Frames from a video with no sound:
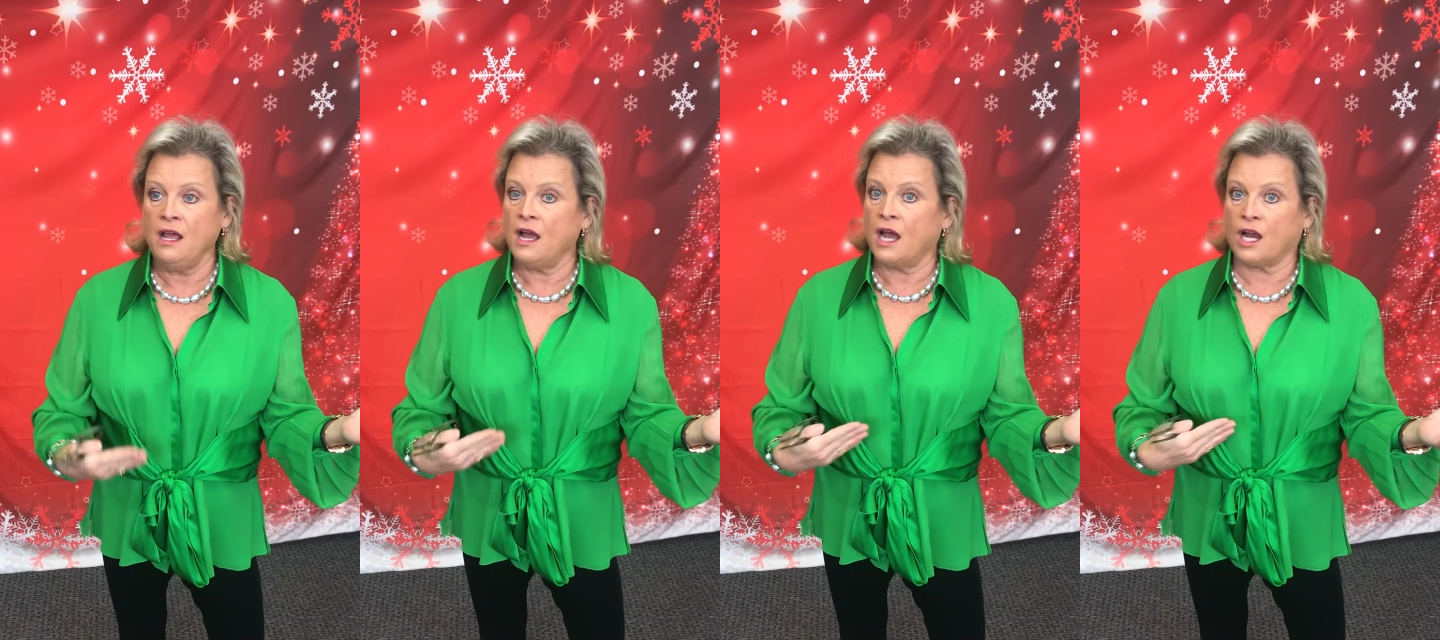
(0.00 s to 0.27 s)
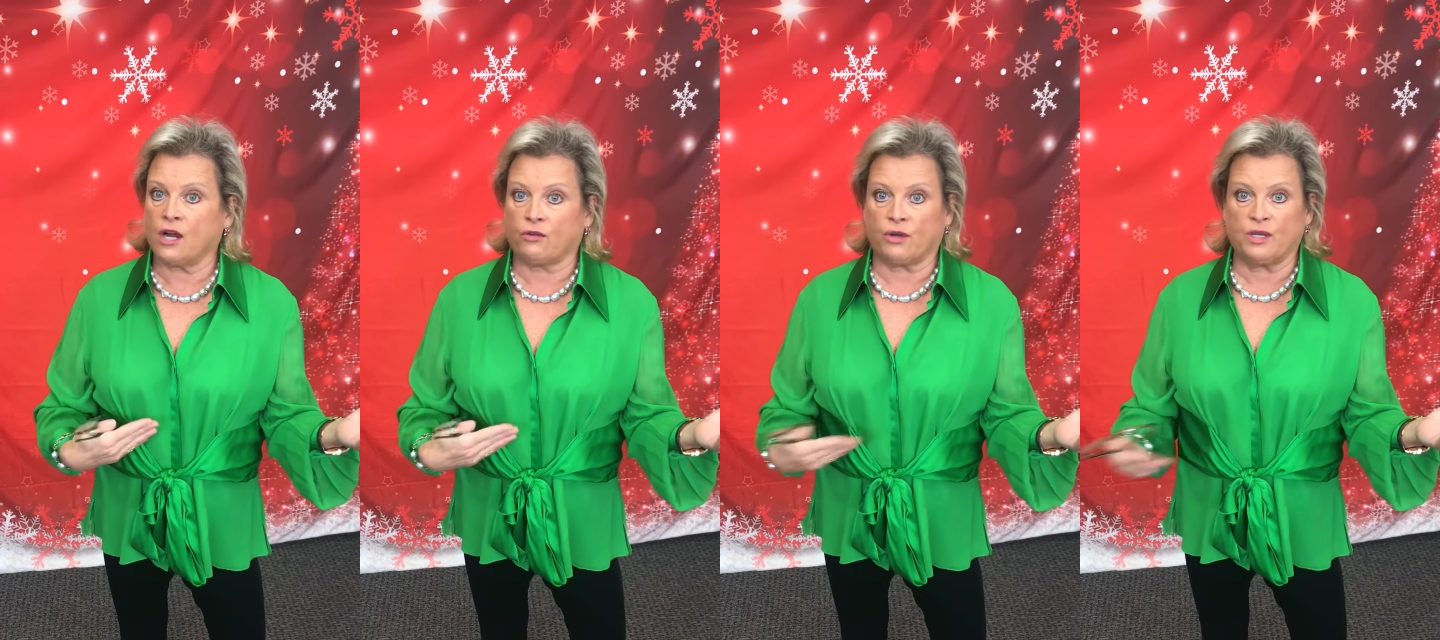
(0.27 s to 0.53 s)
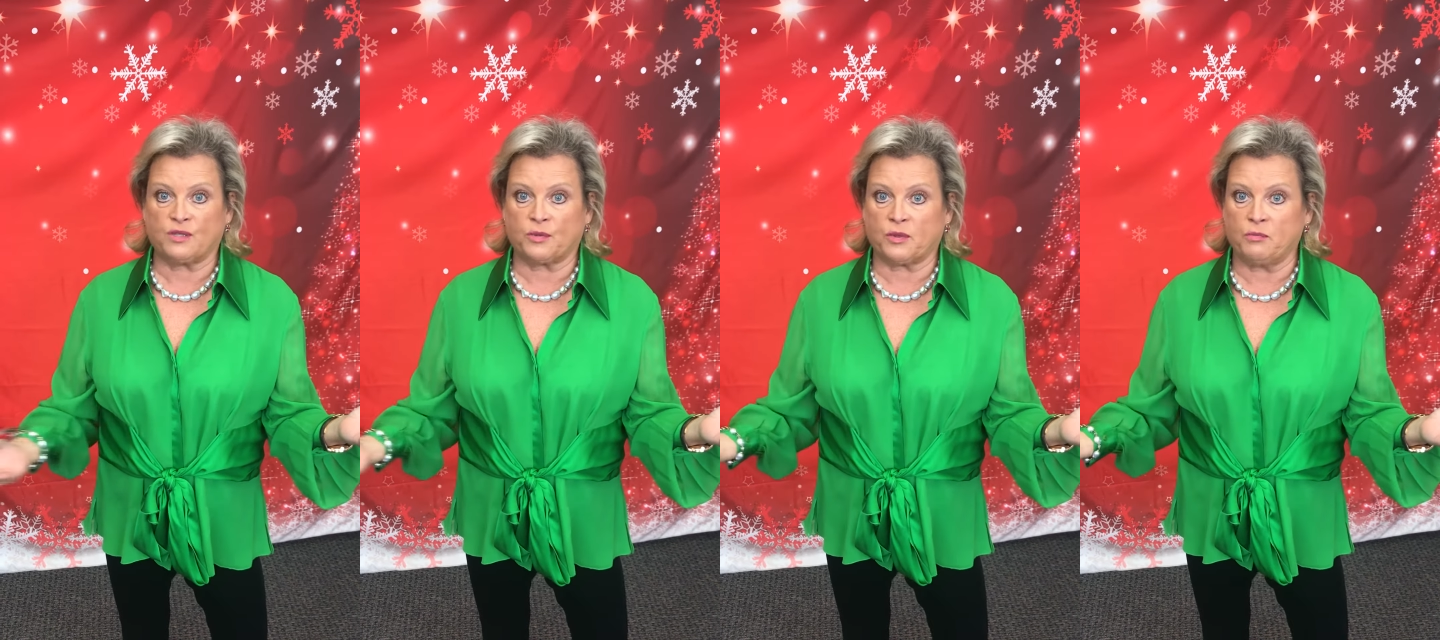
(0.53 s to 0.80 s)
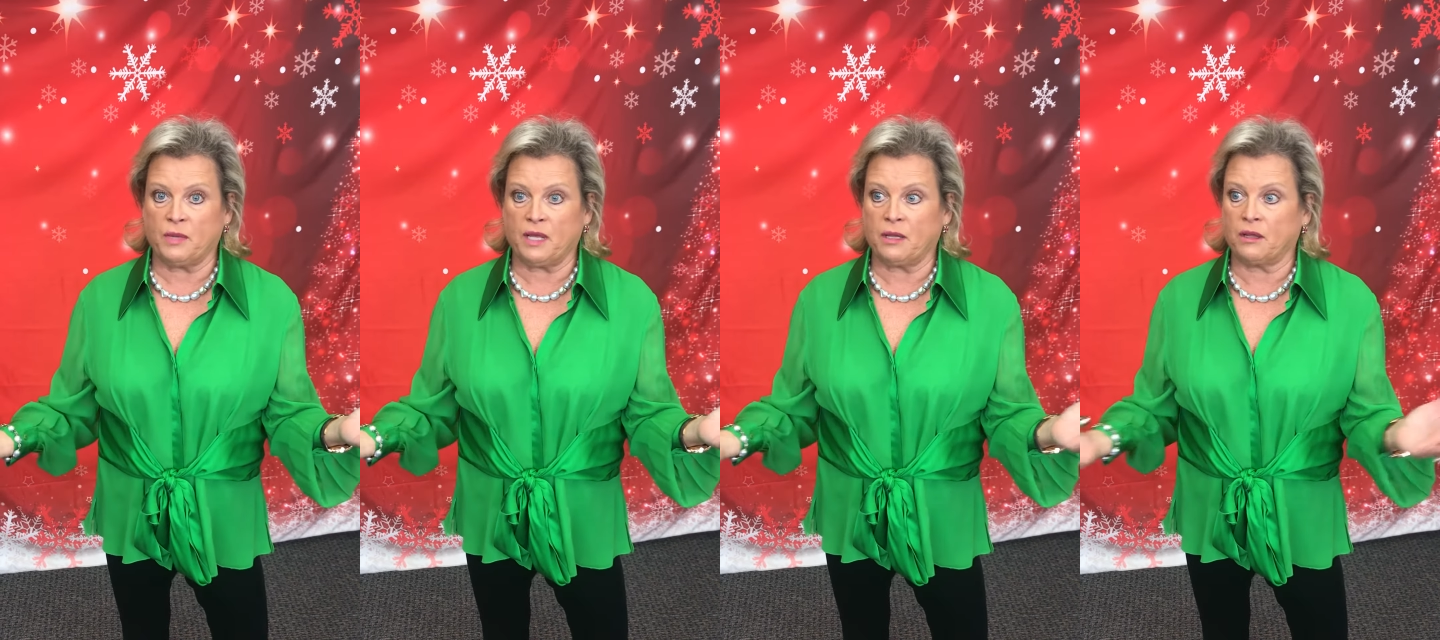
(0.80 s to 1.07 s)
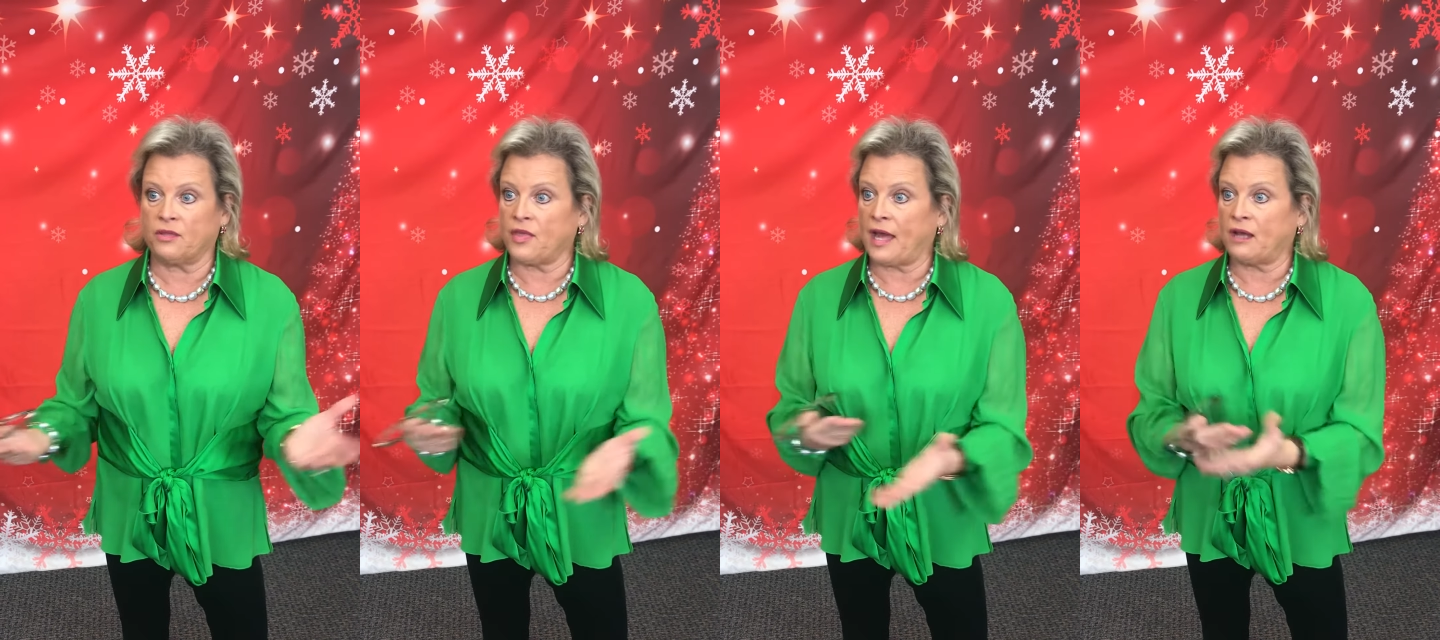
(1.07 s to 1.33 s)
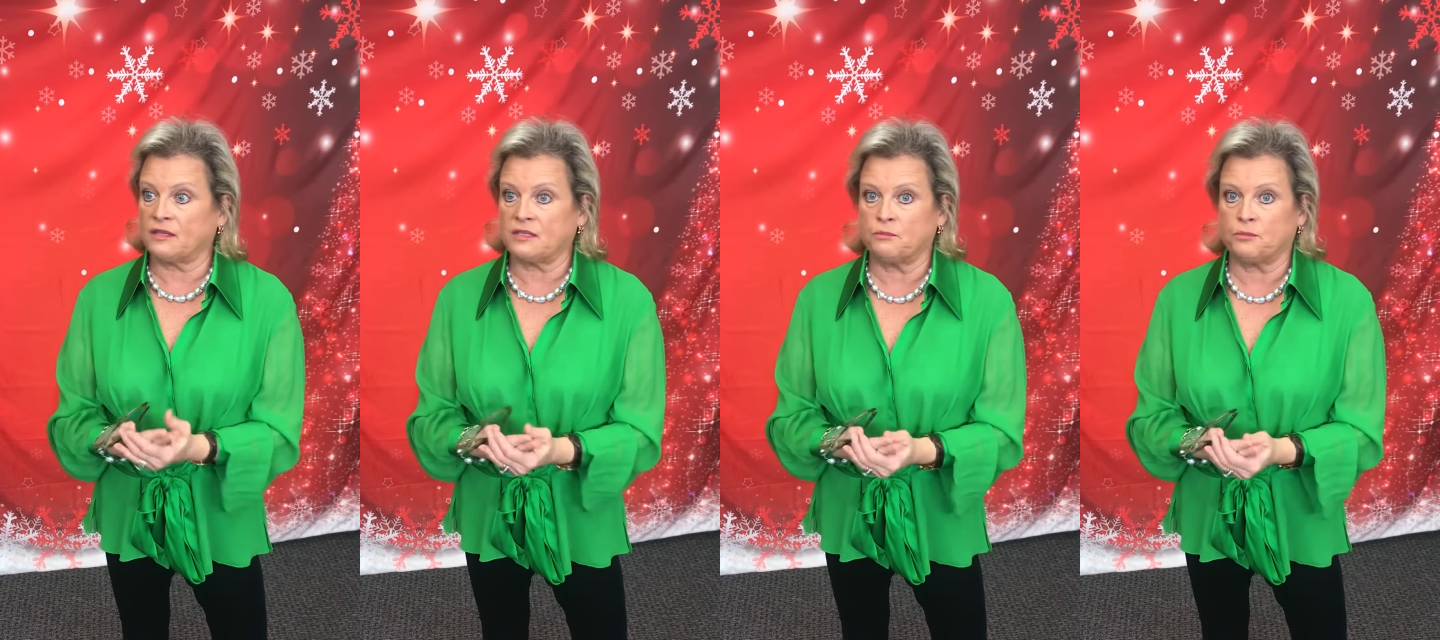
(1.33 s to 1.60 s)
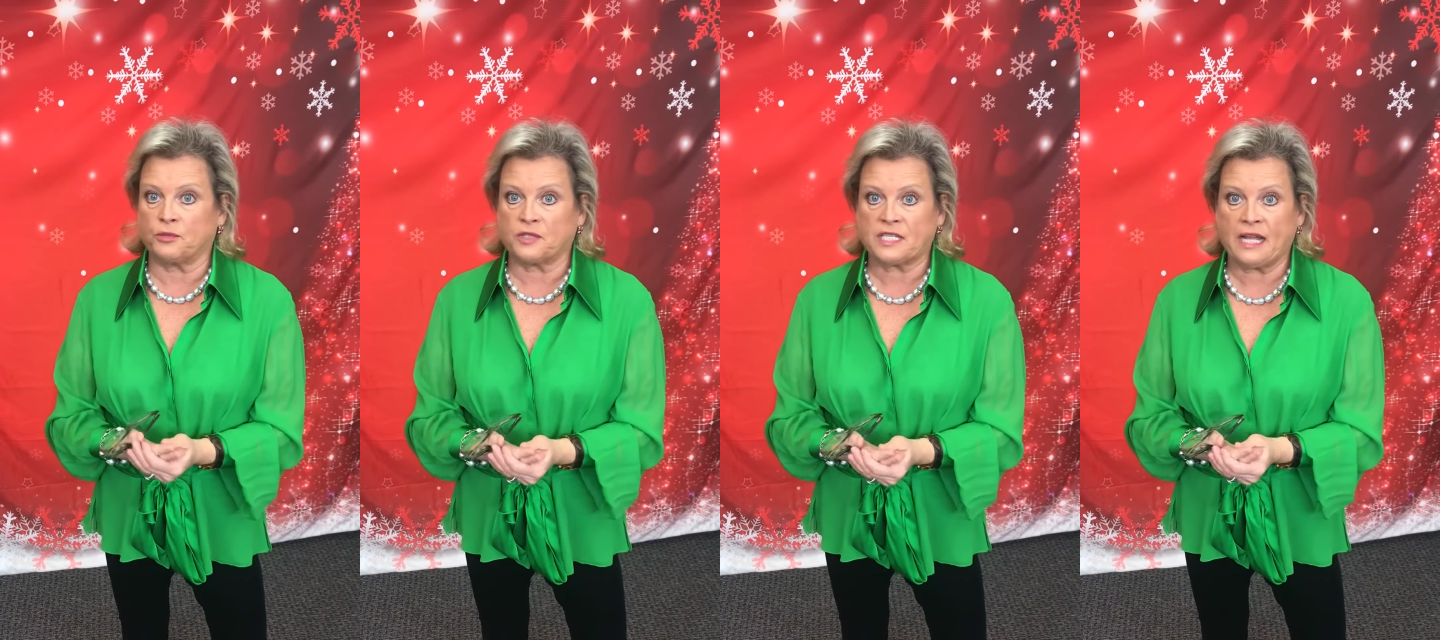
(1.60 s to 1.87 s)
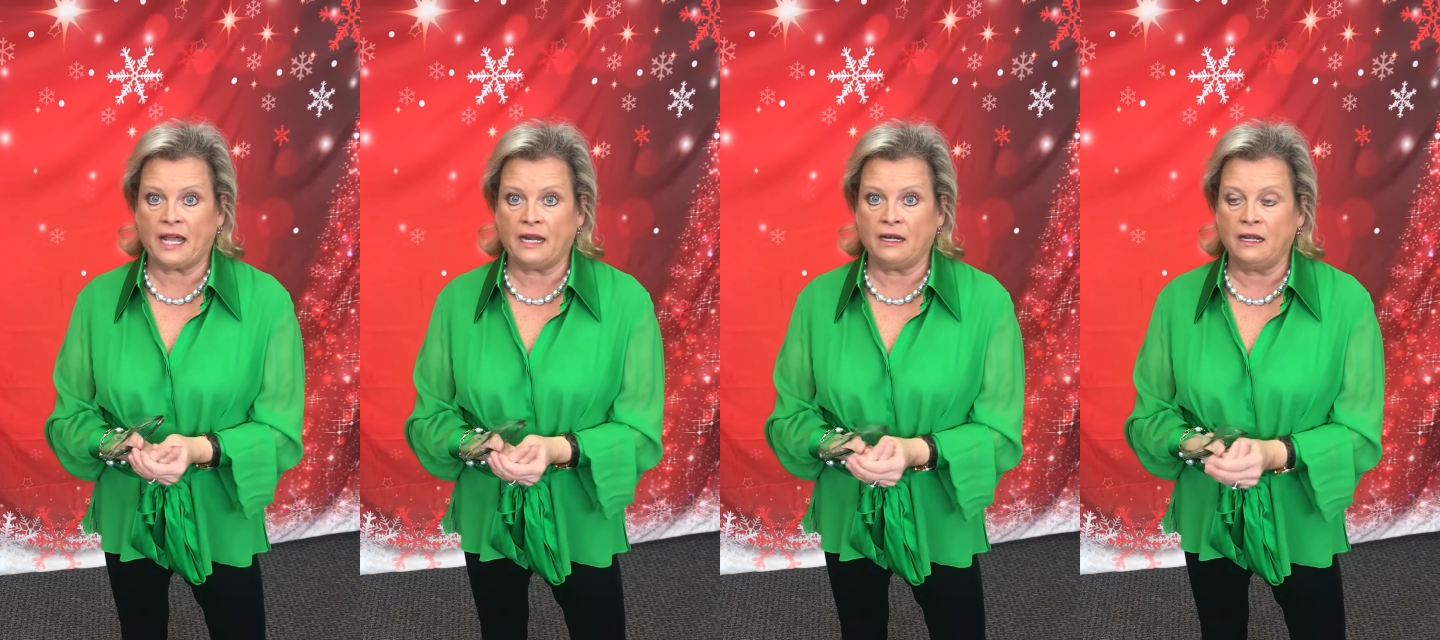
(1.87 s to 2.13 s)
agrees with me
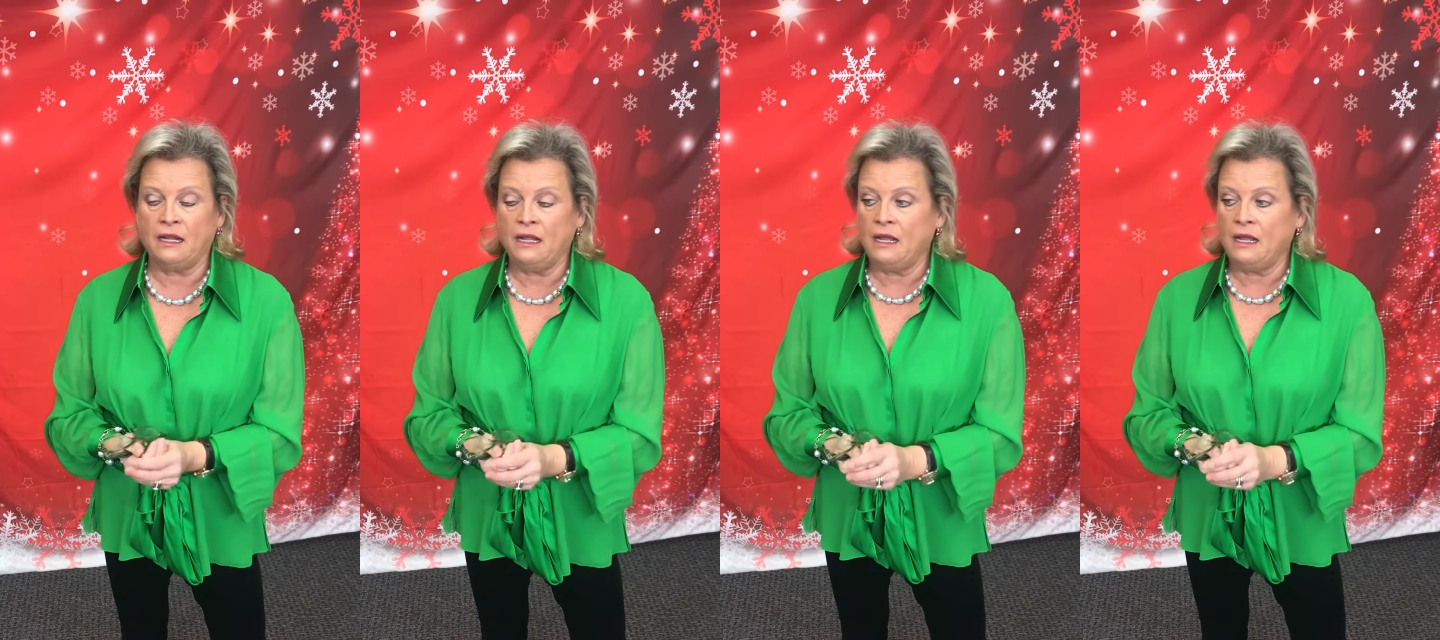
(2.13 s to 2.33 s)
1,000%.